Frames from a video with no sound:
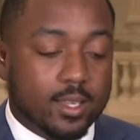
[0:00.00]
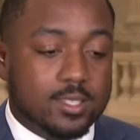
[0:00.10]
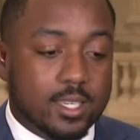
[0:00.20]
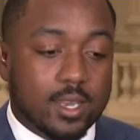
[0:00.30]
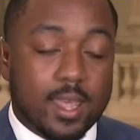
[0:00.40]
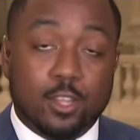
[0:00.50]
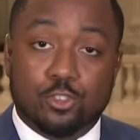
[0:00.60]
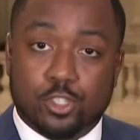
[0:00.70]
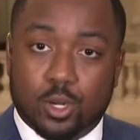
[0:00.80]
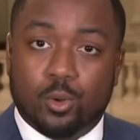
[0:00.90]
uh,
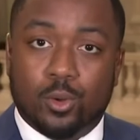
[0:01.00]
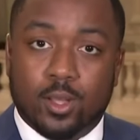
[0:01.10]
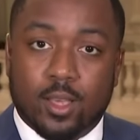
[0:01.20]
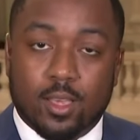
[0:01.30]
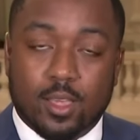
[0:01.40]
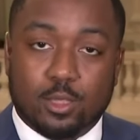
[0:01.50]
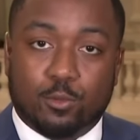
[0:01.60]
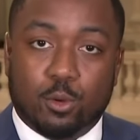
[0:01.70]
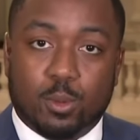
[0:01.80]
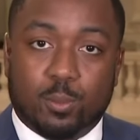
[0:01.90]
CNN showed that
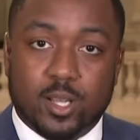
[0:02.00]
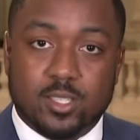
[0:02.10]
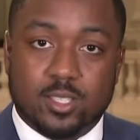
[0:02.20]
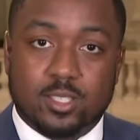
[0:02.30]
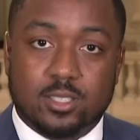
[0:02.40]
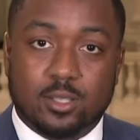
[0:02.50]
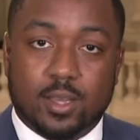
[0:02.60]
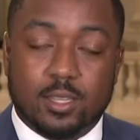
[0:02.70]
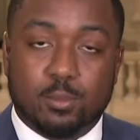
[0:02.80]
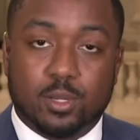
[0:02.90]
the former president
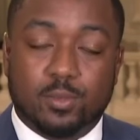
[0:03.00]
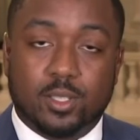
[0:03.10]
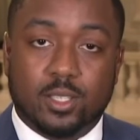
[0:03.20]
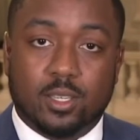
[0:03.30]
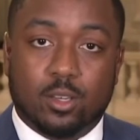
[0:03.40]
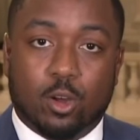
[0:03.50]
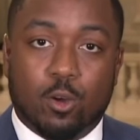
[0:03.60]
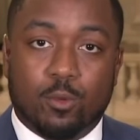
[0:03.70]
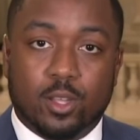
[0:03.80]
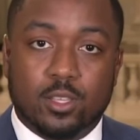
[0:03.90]
still has a bit of a lead
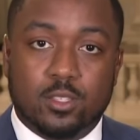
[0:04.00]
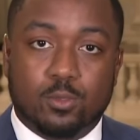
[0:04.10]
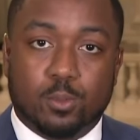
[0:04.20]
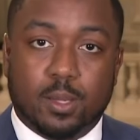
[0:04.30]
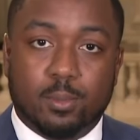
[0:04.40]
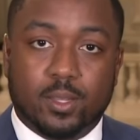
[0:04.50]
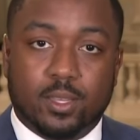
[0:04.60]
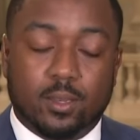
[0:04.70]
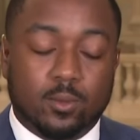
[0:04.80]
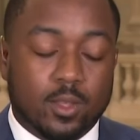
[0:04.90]
over his
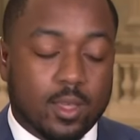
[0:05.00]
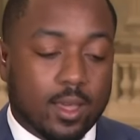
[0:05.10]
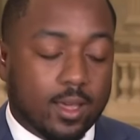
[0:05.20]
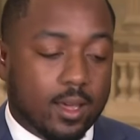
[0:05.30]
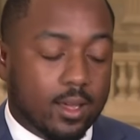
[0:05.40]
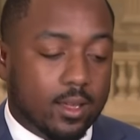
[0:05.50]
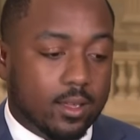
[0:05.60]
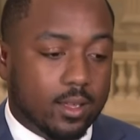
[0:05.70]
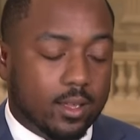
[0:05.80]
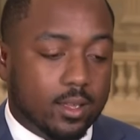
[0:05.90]
Republican uh,
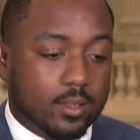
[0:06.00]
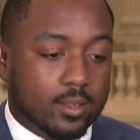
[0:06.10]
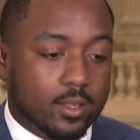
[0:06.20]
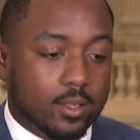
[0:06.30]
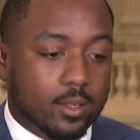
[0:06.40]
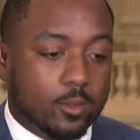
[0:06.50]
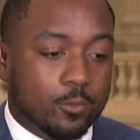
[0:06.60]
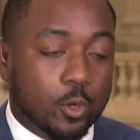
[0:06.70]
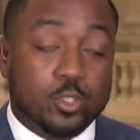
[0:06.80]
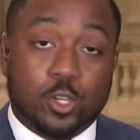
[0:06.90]

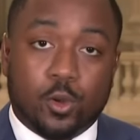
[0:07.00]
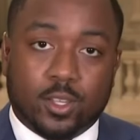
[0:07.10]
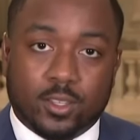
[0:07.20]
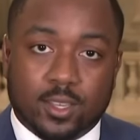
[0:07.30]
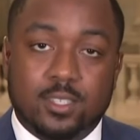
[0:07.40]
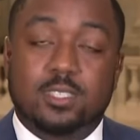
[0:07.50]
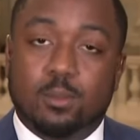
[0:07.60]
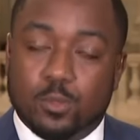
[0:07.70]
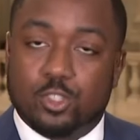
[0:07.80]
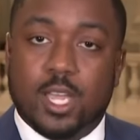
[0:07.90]
uh, folks going
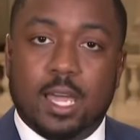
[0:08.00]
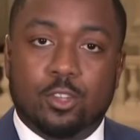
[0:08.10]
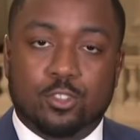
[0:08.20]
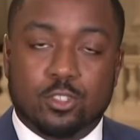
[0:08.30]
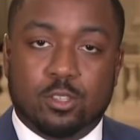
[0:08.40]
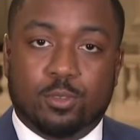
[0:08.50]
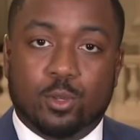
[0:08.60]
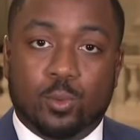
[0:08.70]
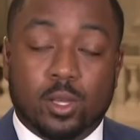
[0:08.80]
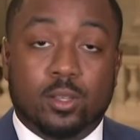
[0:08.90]
against him, the challengers,
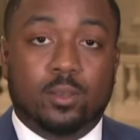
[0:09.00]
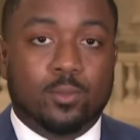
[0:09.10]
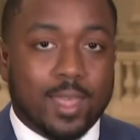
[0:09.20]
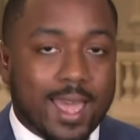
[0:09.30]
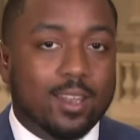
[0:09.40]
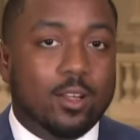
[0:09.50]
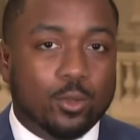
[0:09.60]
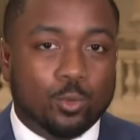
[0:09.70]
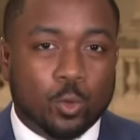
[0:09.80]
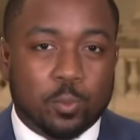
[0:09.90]
if you will. And that
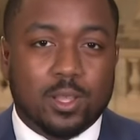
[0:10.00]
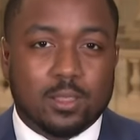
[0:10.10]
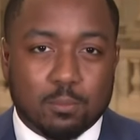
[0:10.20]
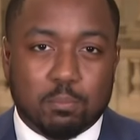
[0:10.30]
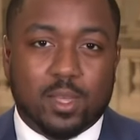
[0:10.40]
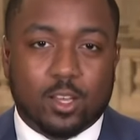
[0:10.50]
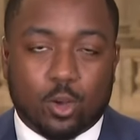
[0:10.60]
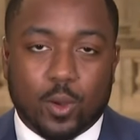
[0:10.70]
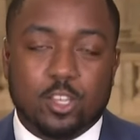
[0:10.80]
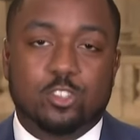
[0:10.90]
will be the big
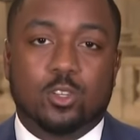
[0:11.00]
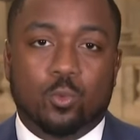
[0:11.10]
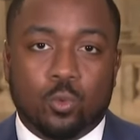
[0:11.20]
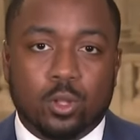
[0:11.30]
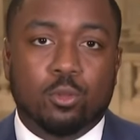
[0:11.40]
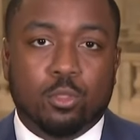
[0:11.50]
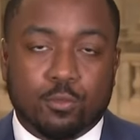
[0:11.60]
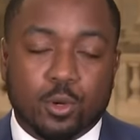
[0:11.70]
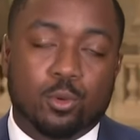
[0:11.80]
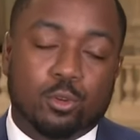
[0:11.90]
mm question. Will
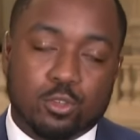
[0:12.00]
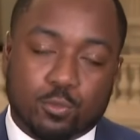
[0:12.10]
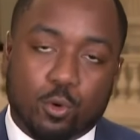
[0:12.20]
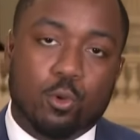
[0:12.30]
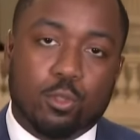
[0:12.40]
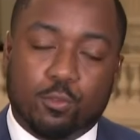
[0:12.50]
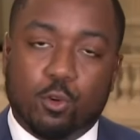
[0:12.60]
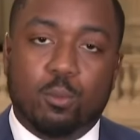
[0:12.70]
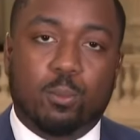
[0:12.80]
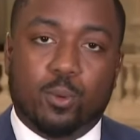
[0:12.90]
the voters for the
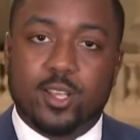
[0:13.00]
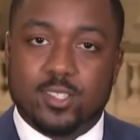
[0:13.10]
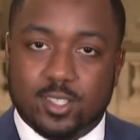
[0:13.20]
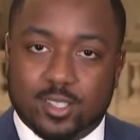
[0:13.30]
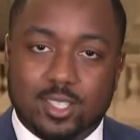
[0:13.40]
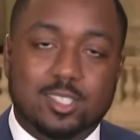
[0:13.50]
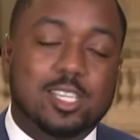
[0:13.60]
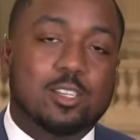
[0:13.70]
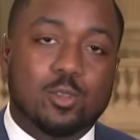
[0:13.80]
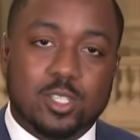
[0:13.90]
former president
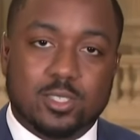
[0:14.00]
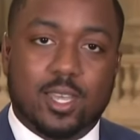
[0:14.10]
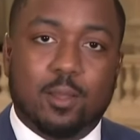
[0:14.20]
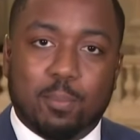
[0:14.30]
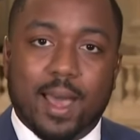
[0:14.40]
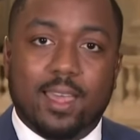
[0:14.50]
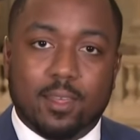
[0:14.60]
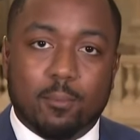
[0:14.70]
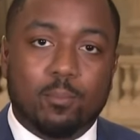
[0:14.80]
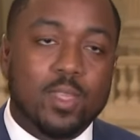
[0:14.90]
continue to stick
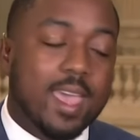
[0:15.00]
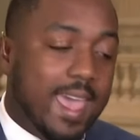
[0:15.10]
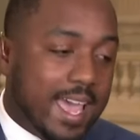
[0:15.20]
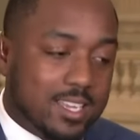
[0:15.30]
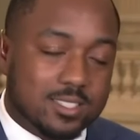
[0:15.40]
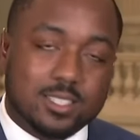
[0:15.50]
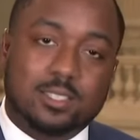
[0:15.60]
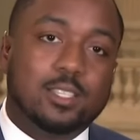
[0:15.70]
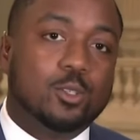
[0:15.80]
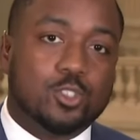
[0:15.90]
by him as
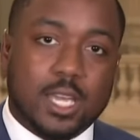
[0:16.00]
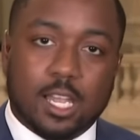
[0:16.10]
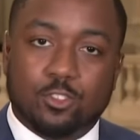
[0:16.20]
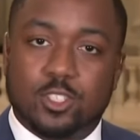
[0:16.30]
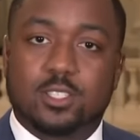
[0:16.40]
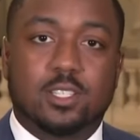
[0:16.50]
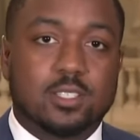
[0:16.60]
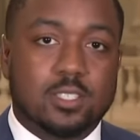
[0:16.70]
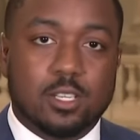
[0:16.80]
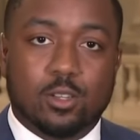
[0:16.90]
these legal challenges
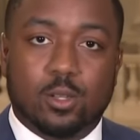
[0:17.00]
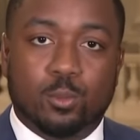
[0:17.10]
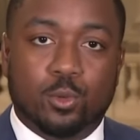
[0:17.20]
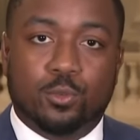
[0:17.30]
continue to